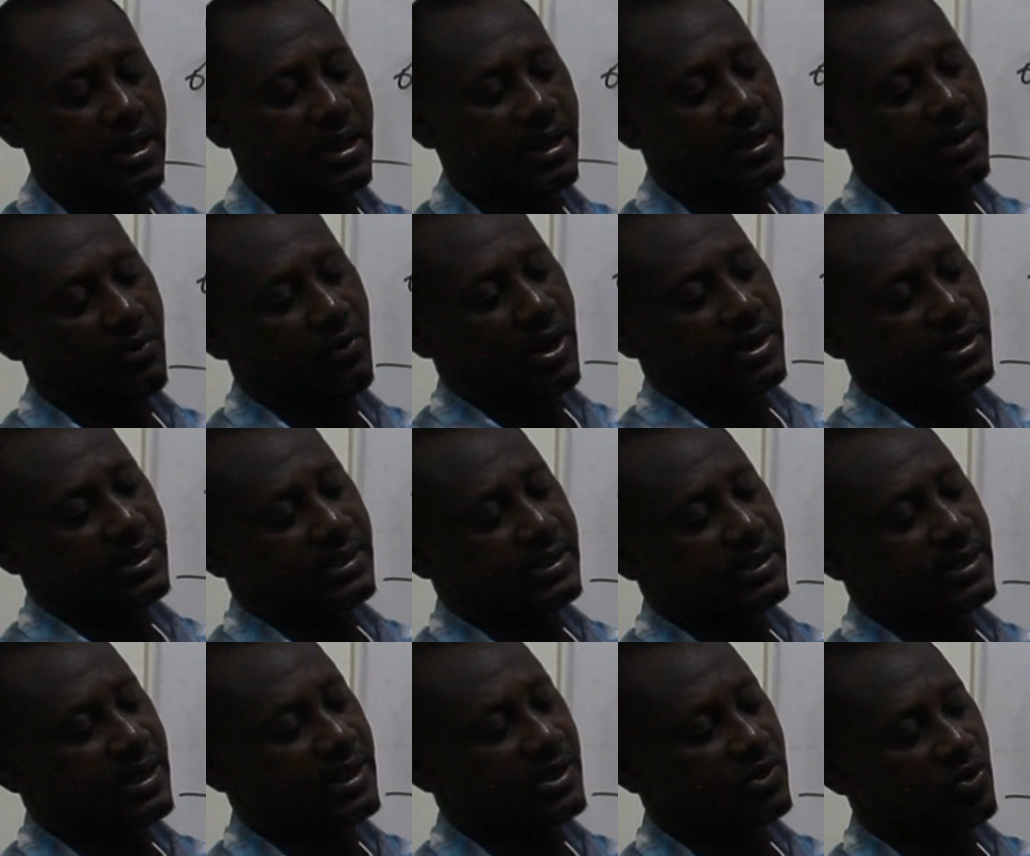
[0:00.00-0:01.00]
And then what
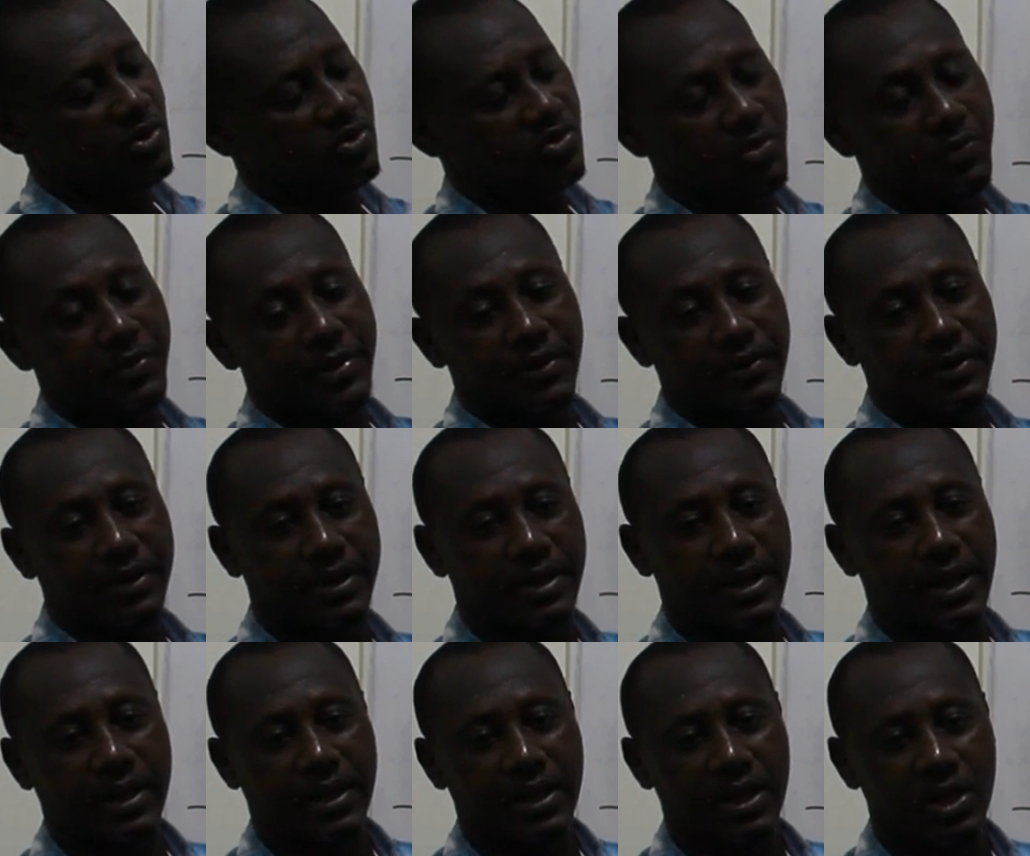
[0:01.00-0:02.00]
is here is also building
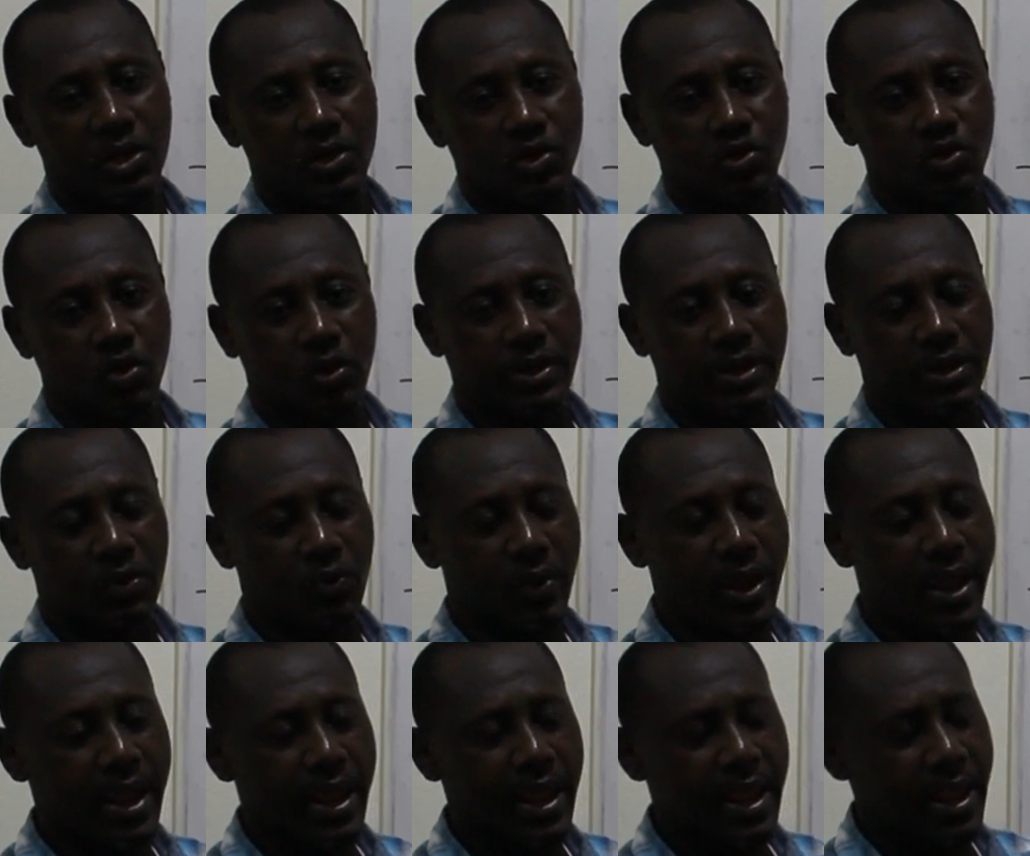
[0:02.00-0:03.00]
that. So the
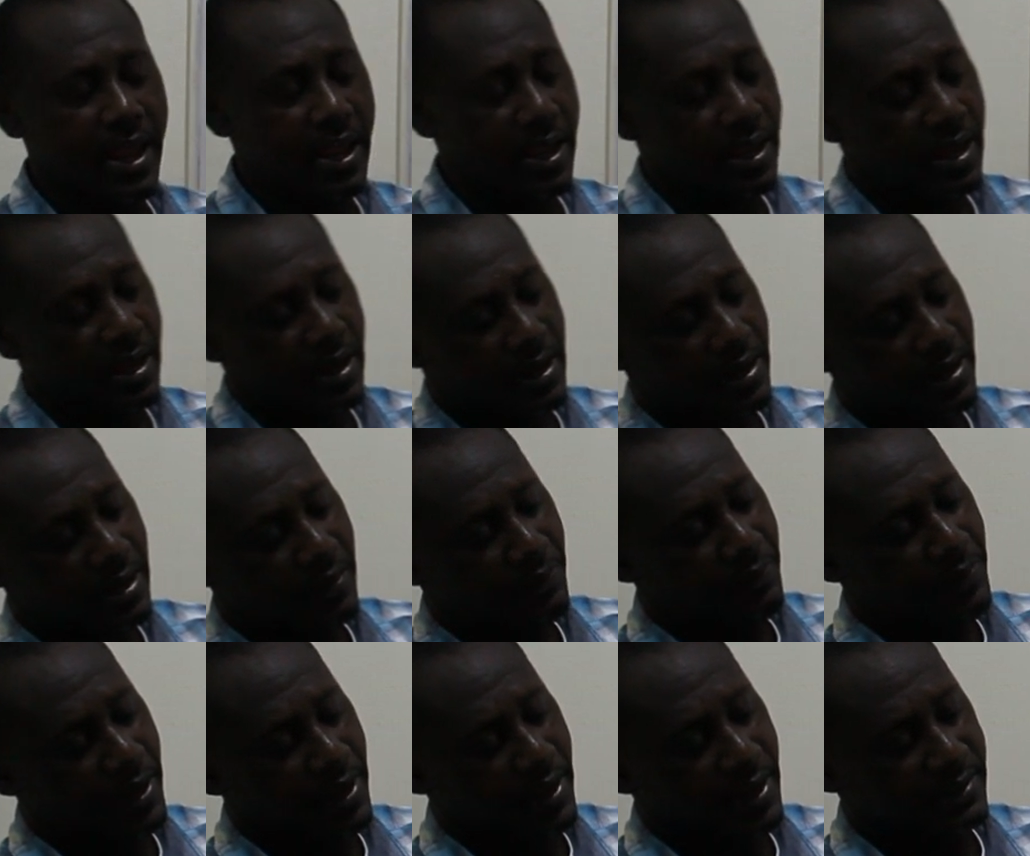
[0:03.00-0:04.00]
way the
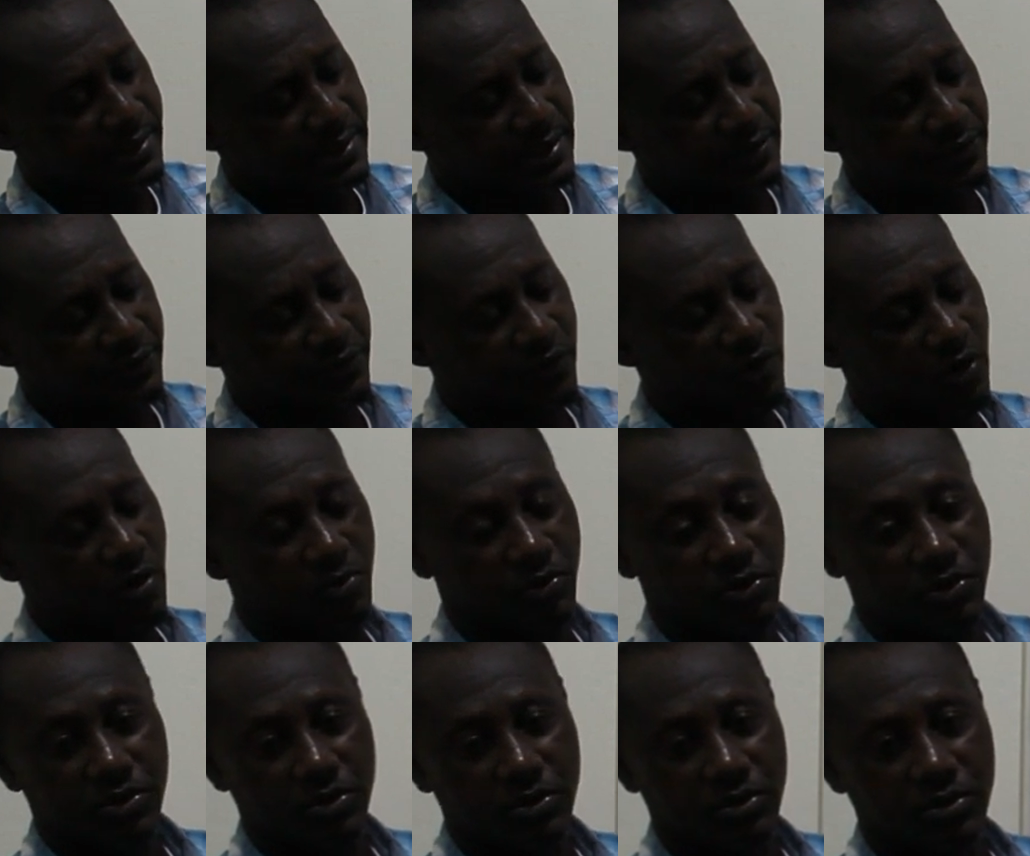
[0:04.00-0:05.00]
base is formed
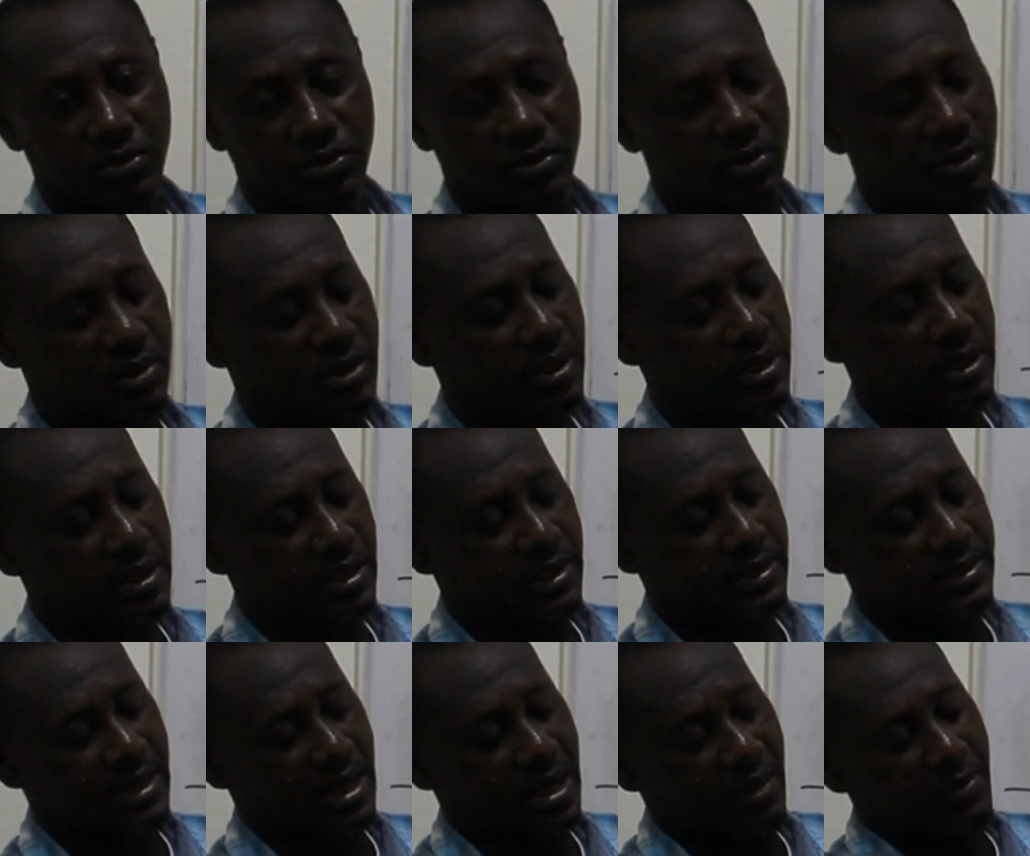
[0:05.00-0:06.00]

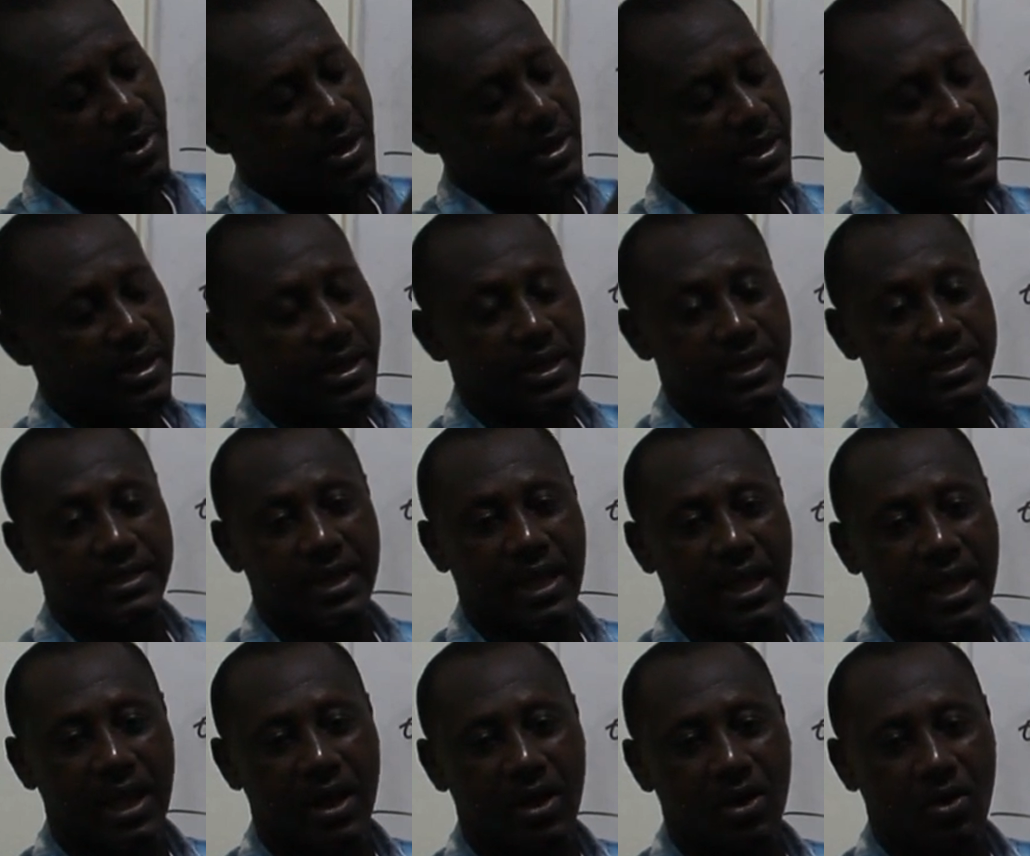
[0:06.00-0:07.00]
determines the nature
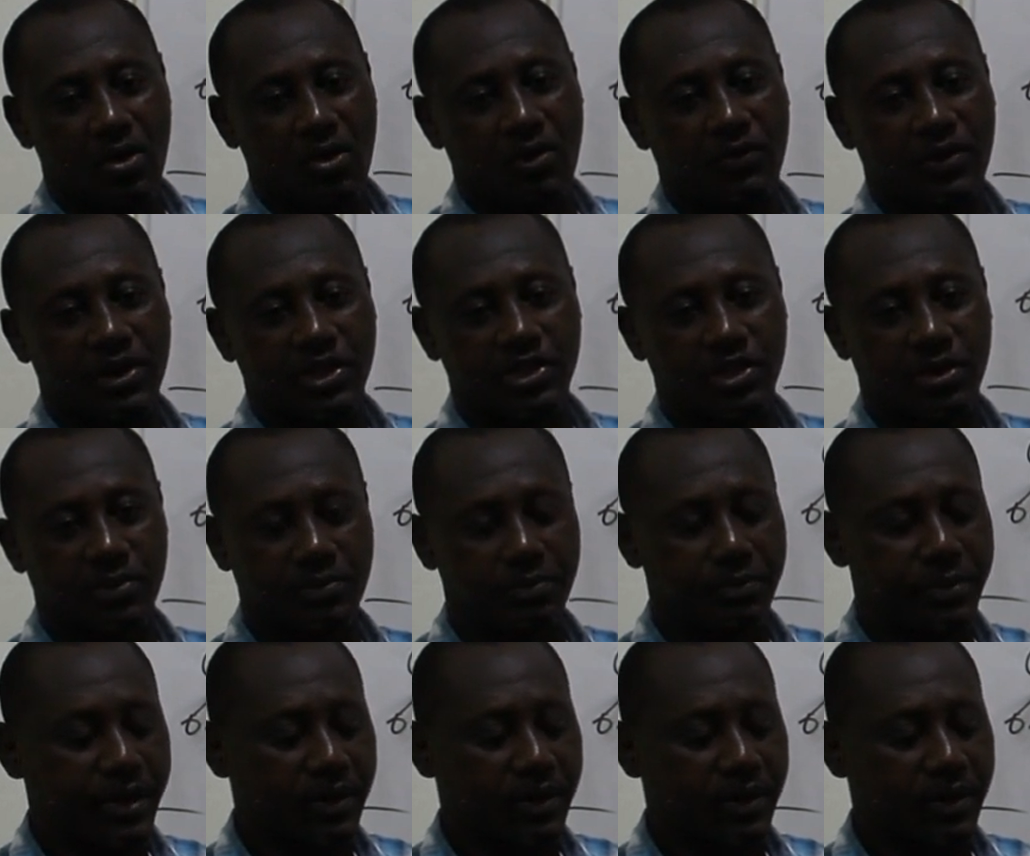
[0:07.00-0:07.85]
of the ship.